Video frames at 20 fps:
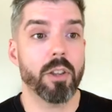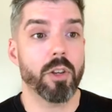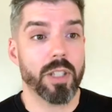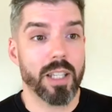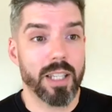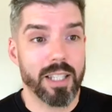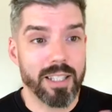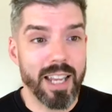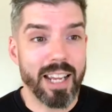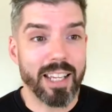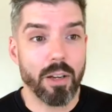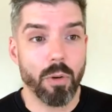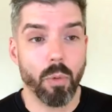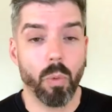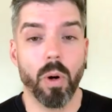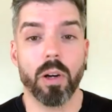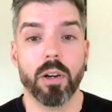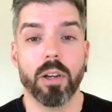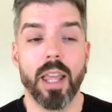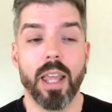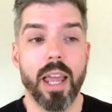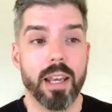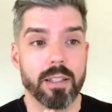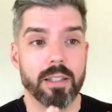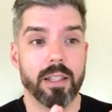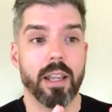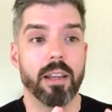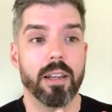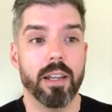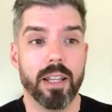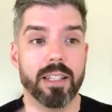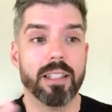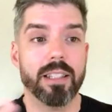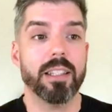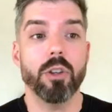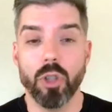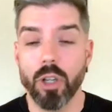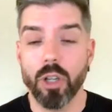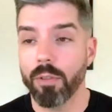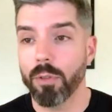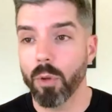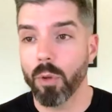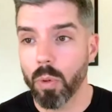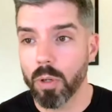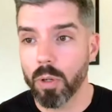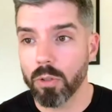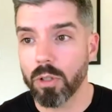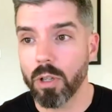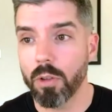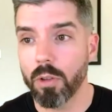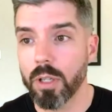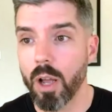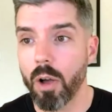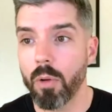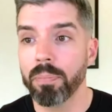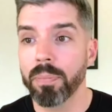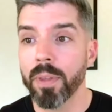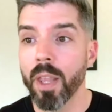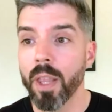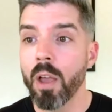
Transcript: There's a second word that is an extension of the word sozo.